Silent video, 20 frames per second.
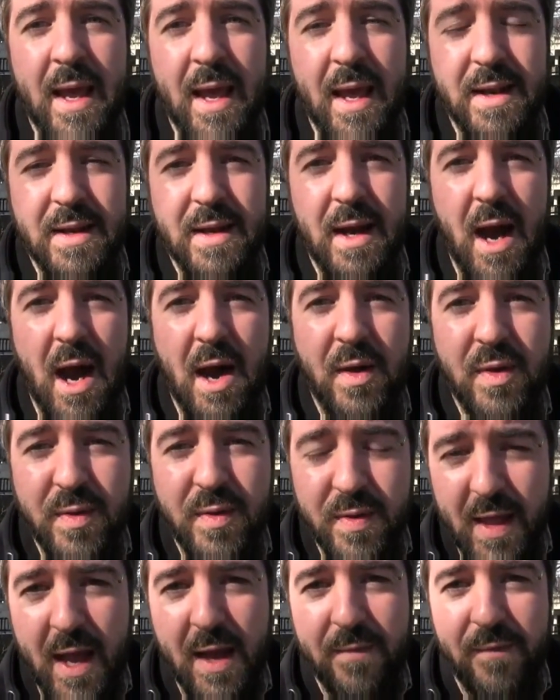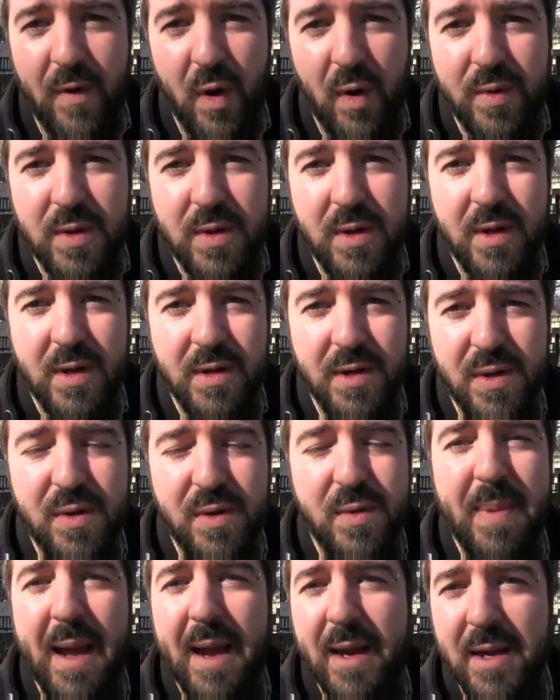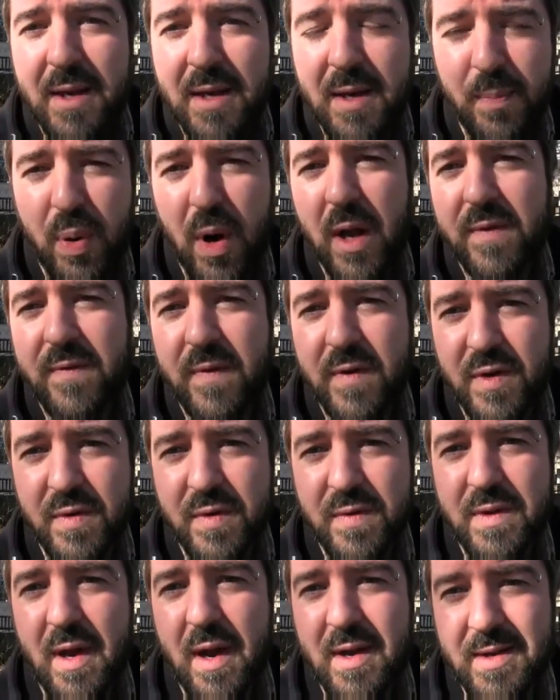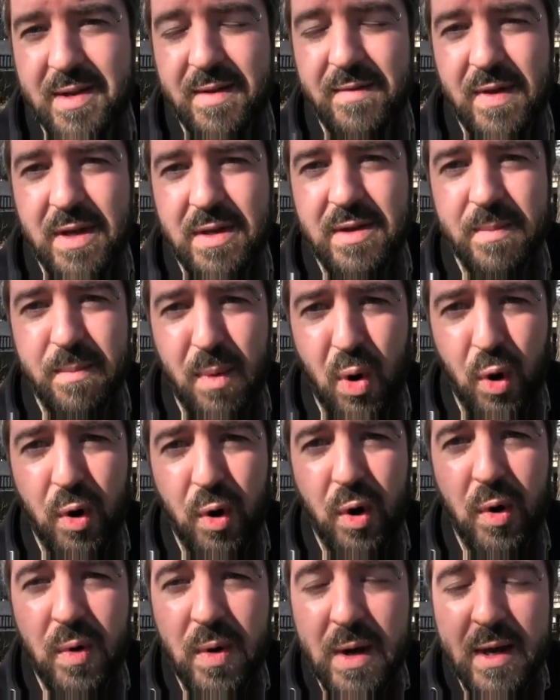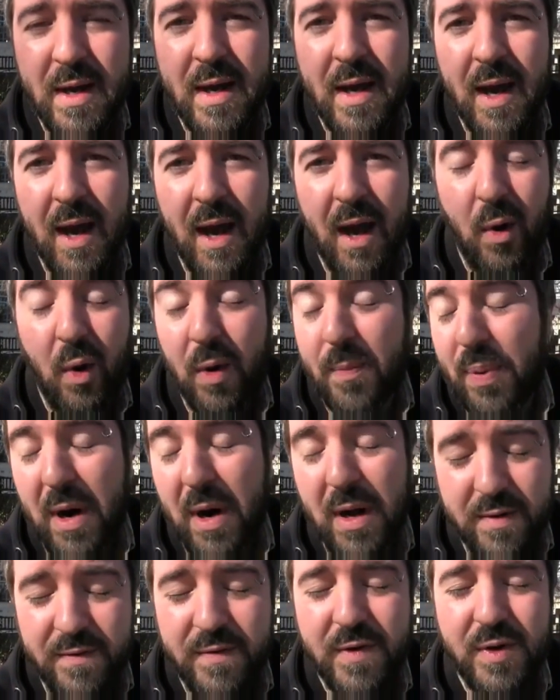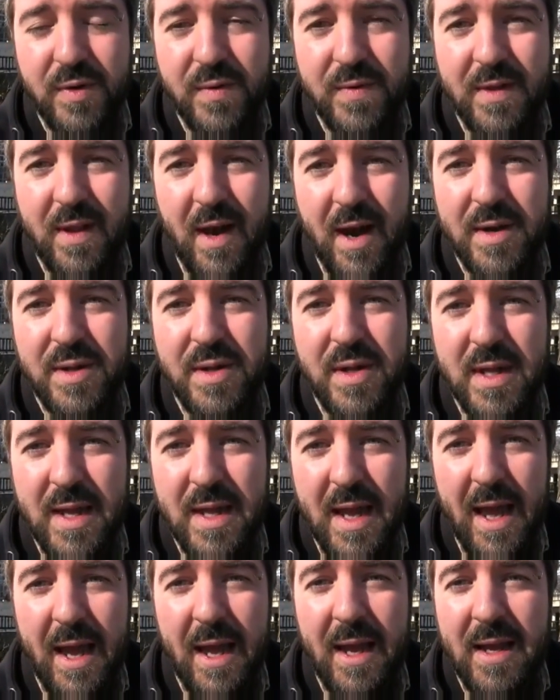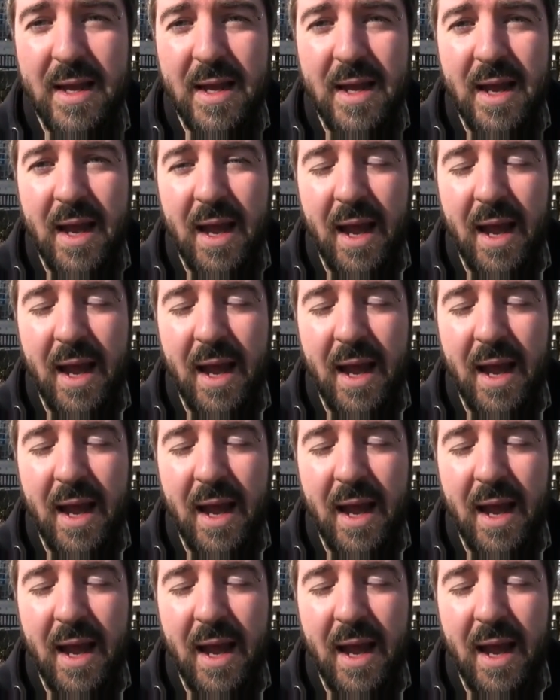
And other than that, folks, you can tune back into pressfortruth.tv tomorrow or pressfortruth.ca,